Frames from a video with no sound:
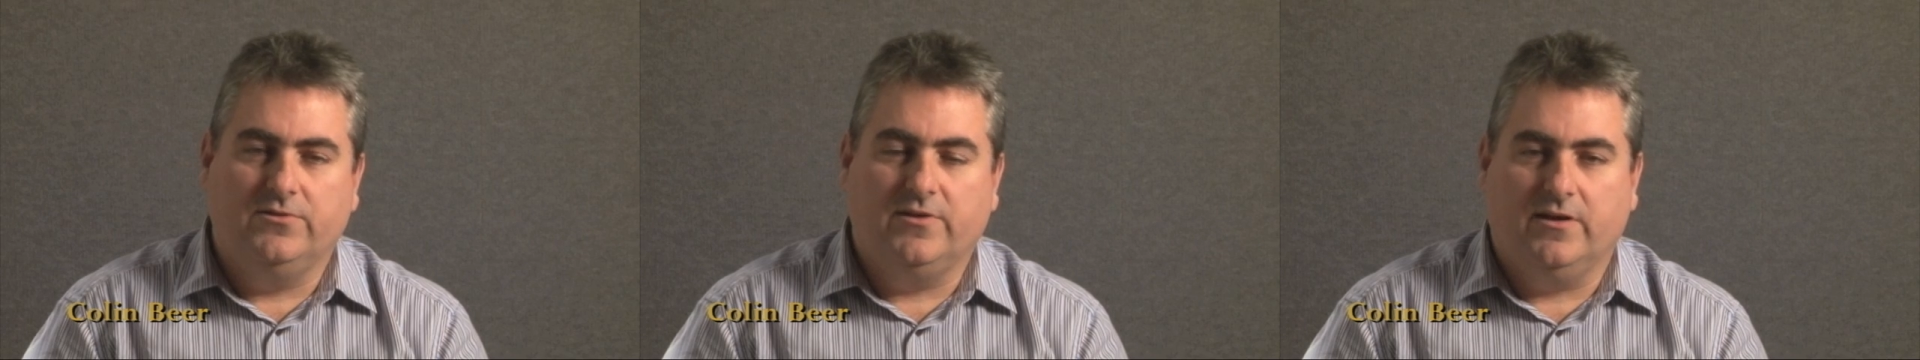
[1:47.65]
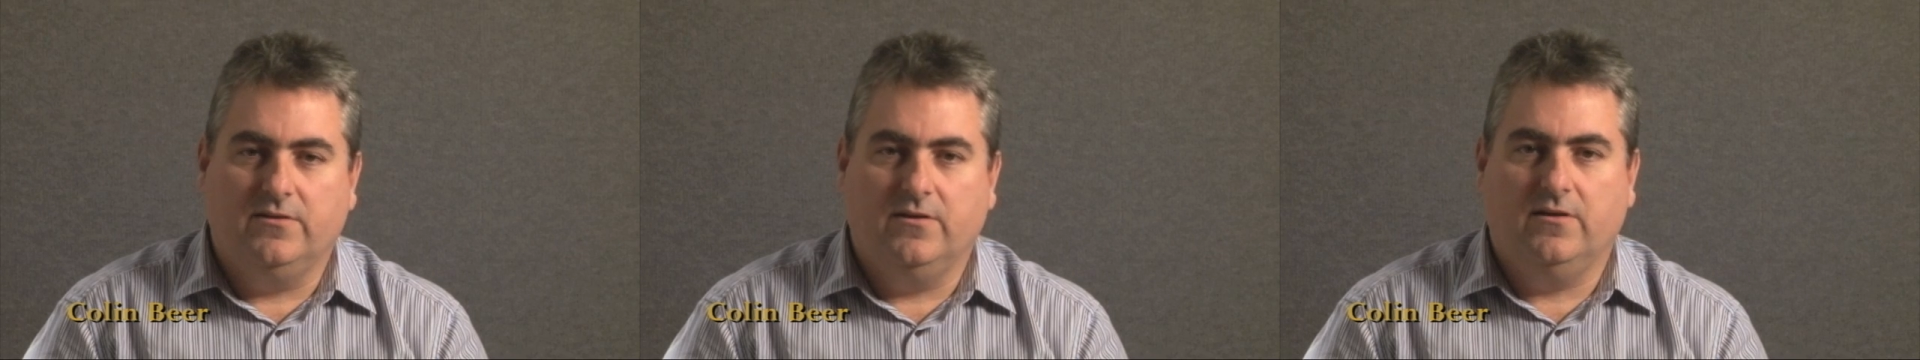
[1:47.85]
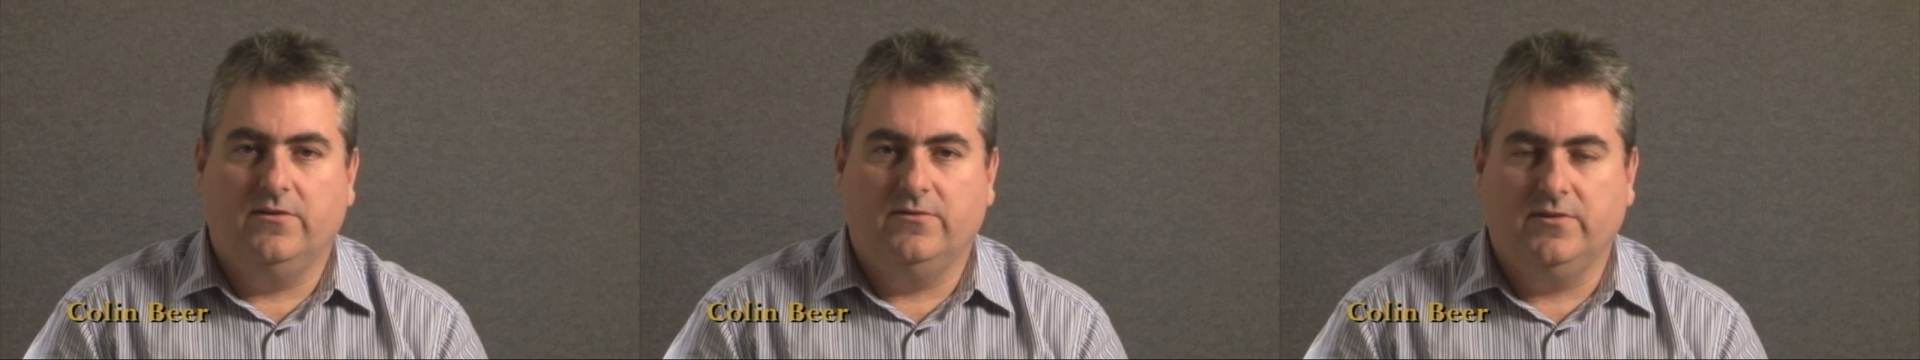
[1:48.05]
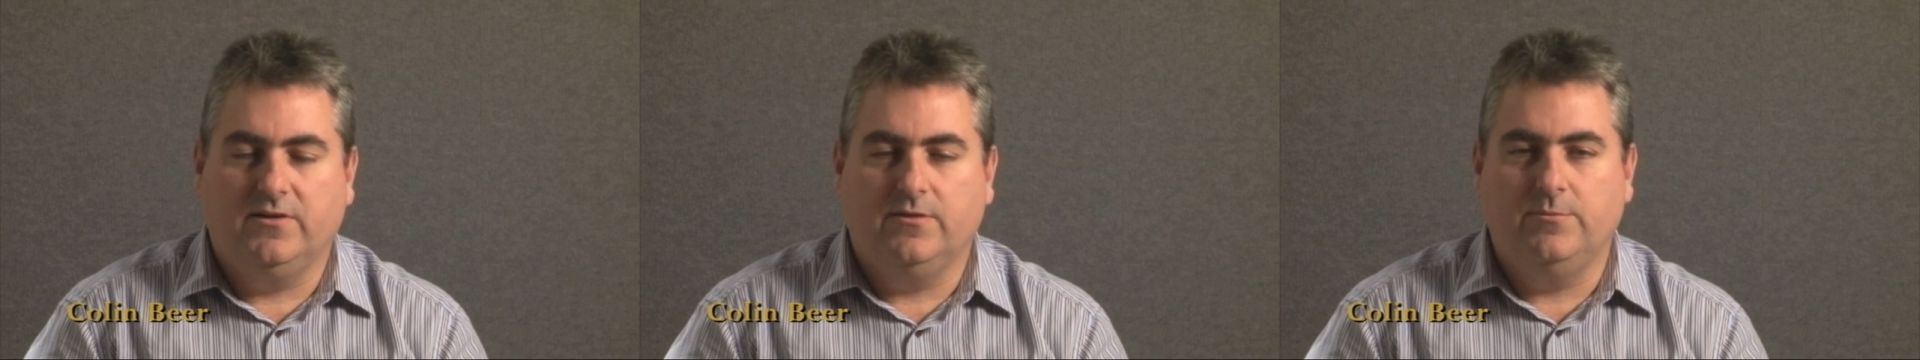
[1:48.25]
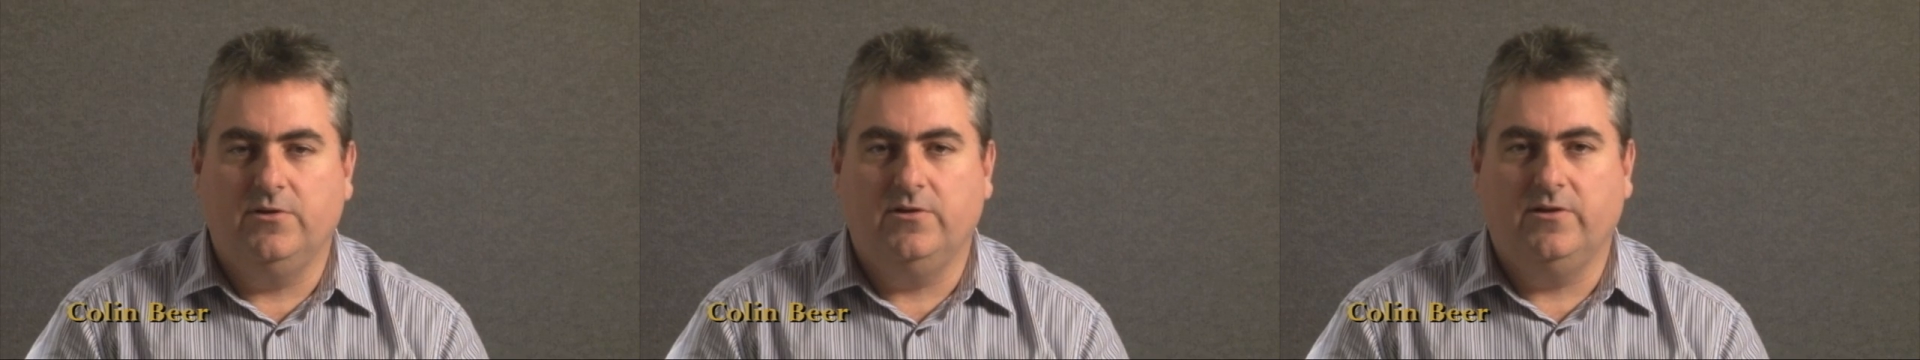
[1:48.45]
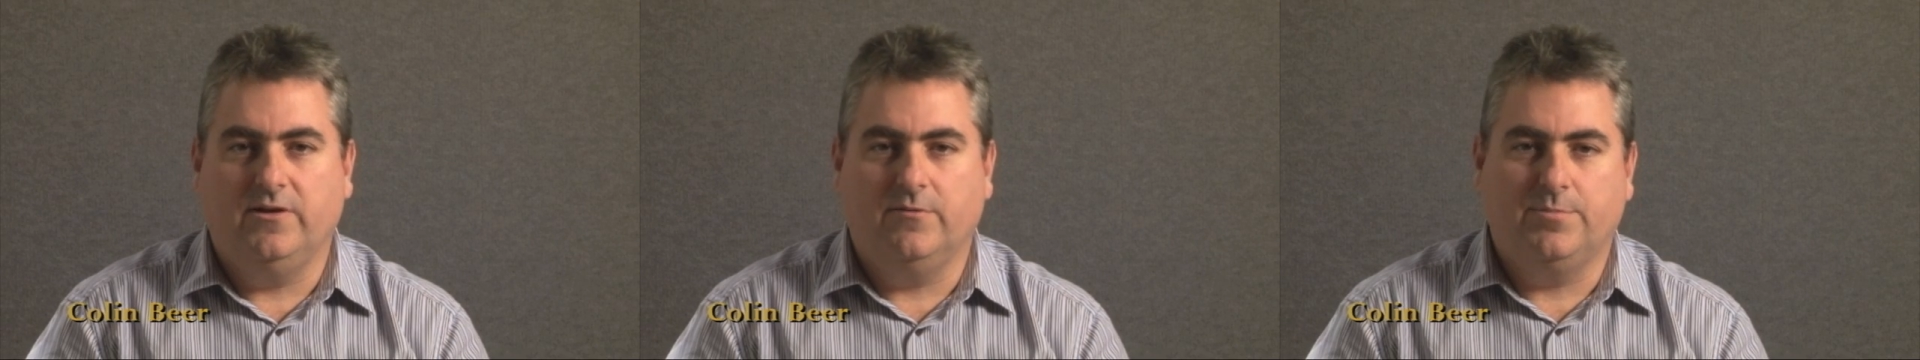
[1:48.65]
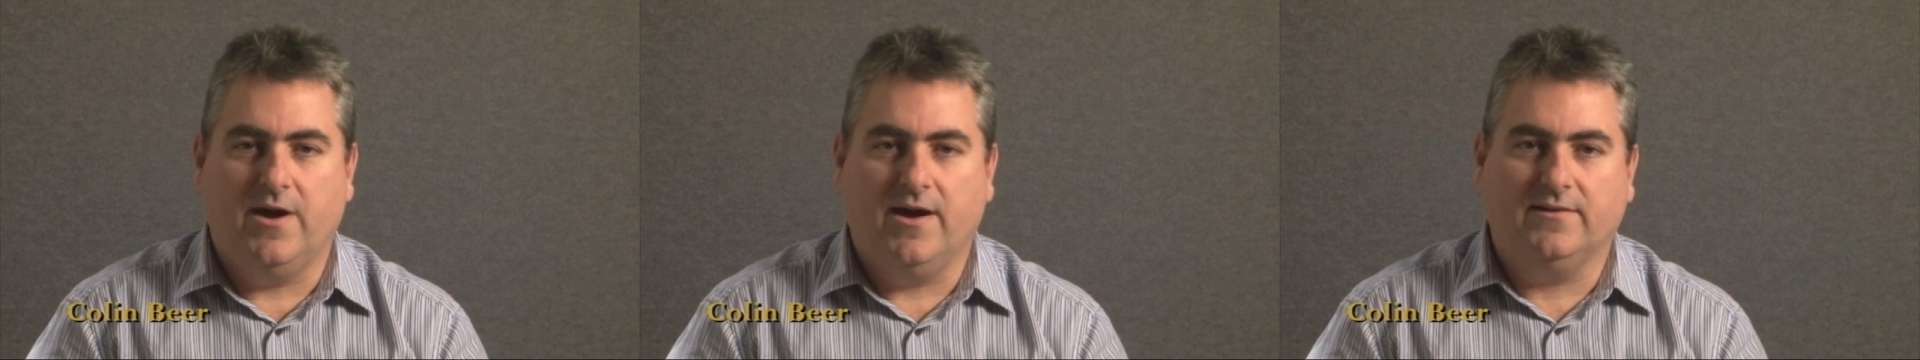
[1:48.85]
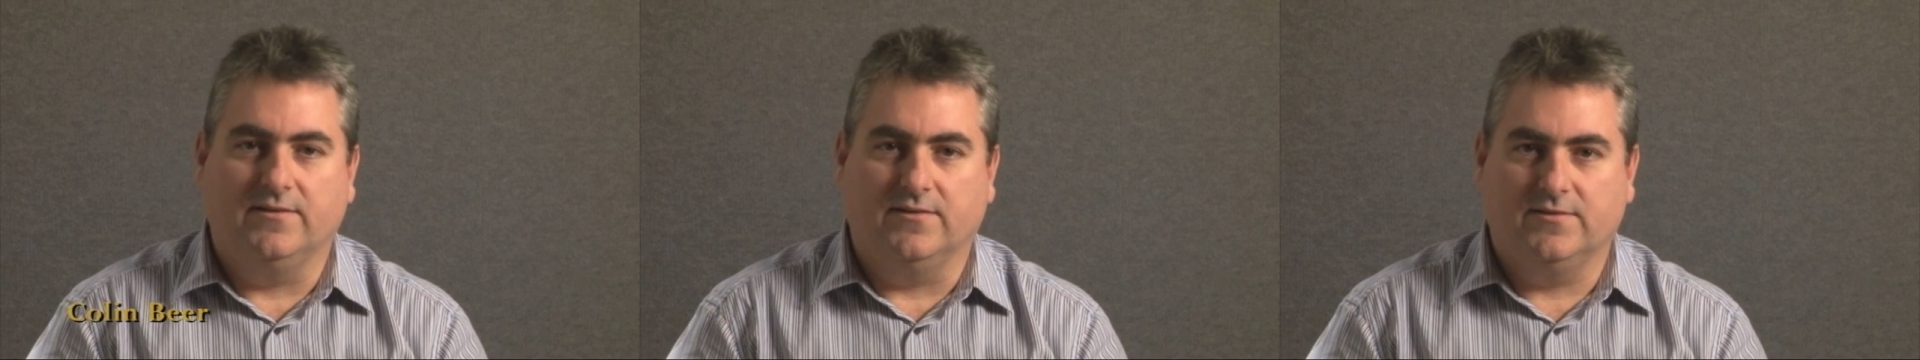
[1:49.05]
Technology Community of
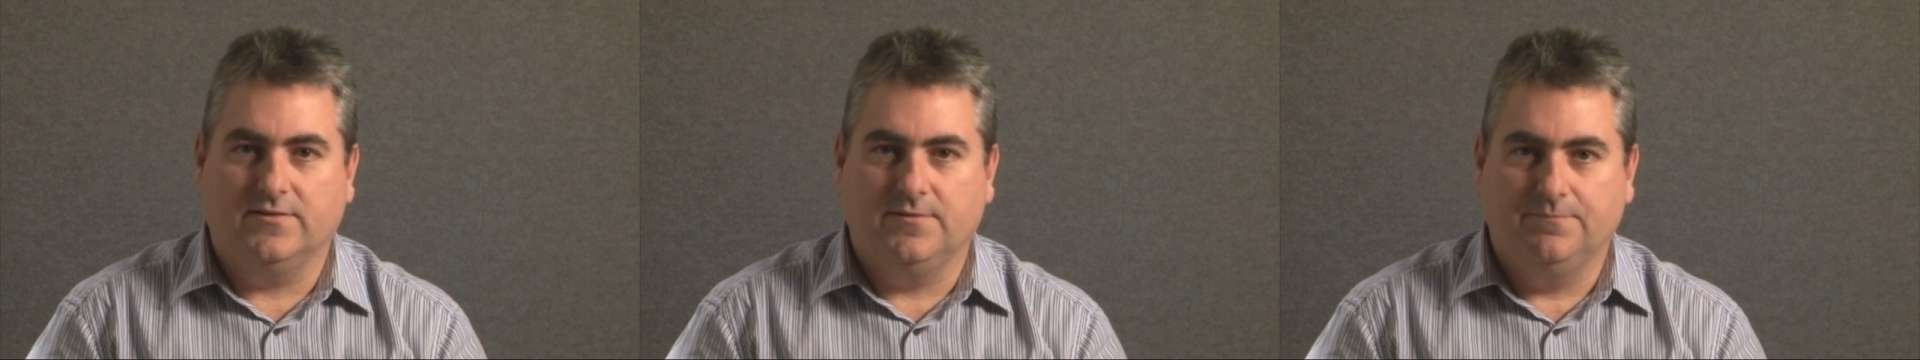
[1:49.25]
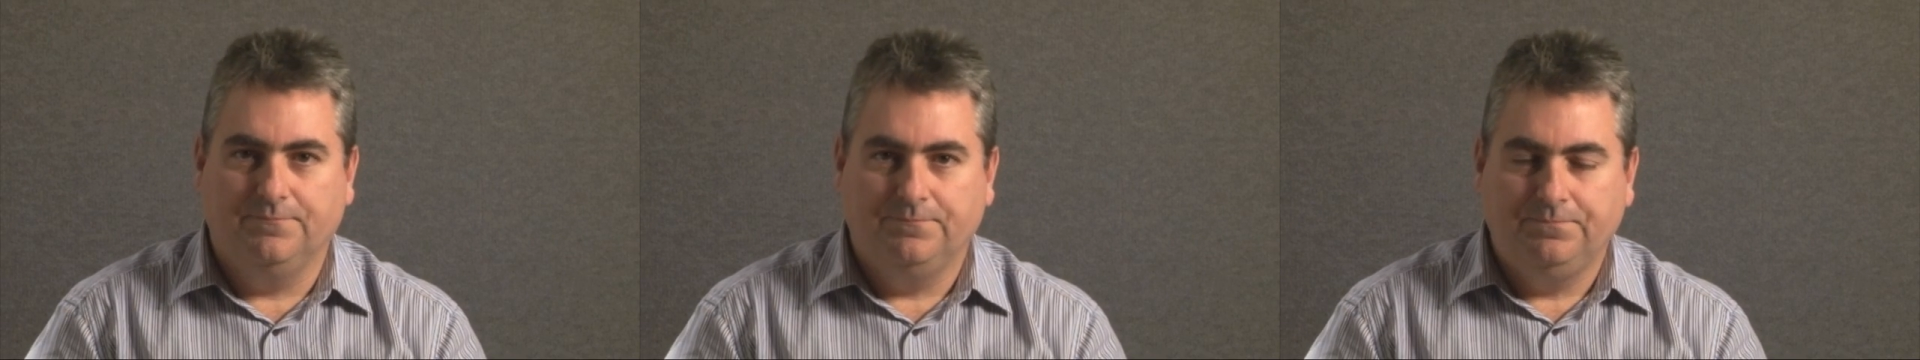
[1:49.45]
Practice.